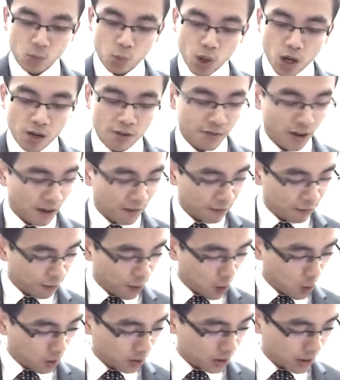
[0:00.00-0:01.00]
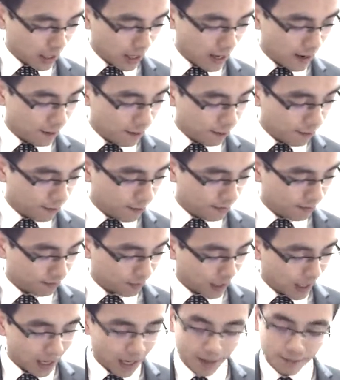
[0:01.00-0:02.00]
worth at
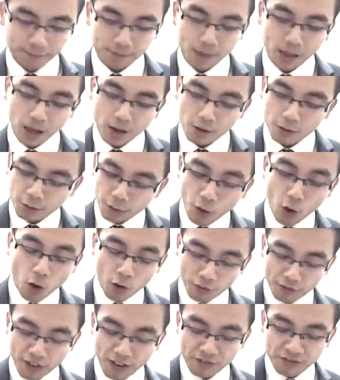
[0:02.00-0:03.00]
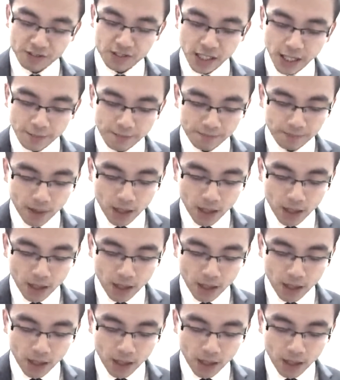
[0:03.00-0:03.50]
450.